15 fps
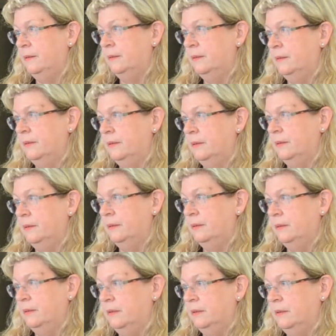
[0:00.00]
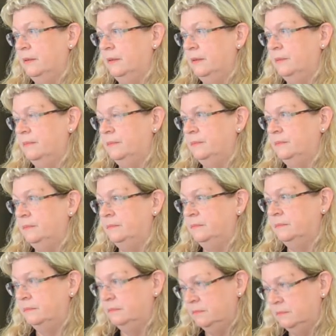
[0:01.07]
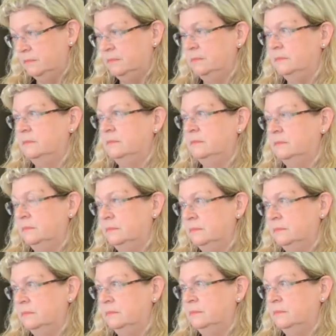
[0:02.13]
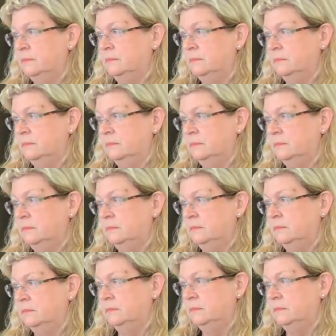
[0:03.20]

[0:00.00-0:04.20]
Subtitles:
This person isn't speaking.